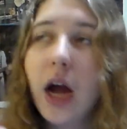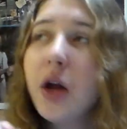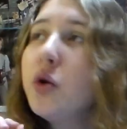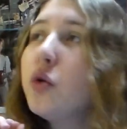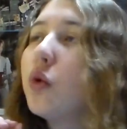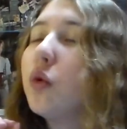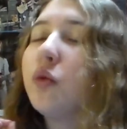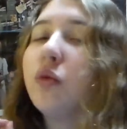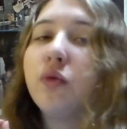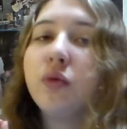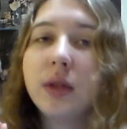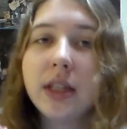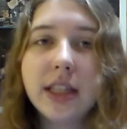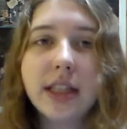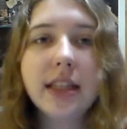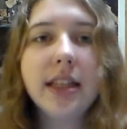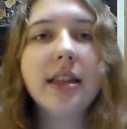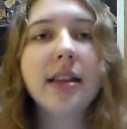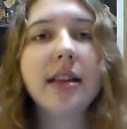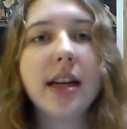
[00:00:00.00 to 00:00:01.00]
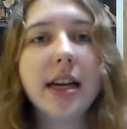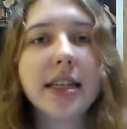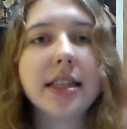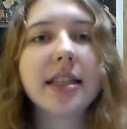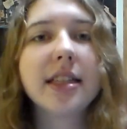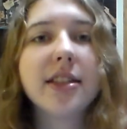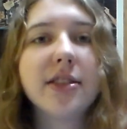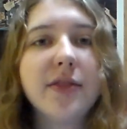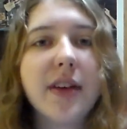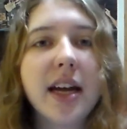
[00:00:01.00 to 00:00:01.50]
I really
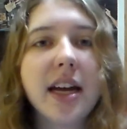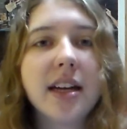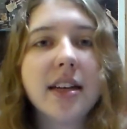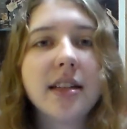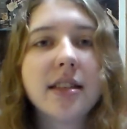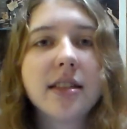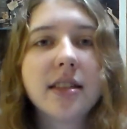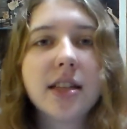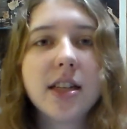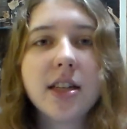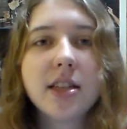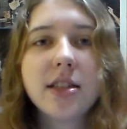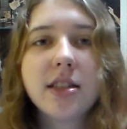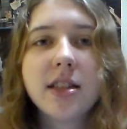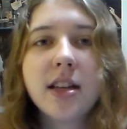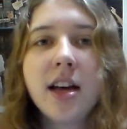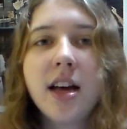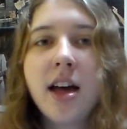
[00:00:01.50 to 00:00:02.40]
like this fan, because